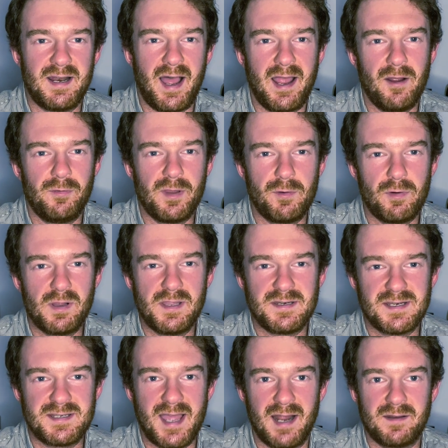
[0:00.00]
I only really
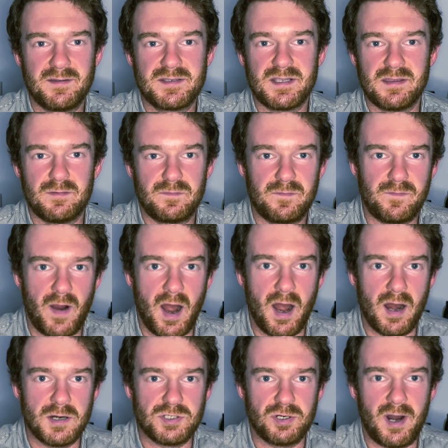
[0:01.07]
detect this in the
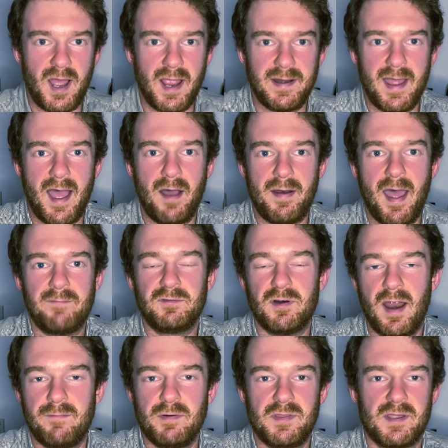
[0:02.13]
far dry down after
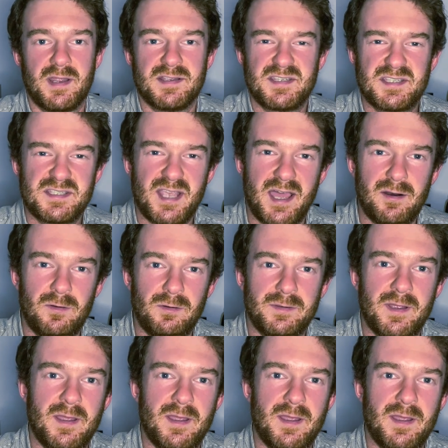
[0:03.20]
everything has settled.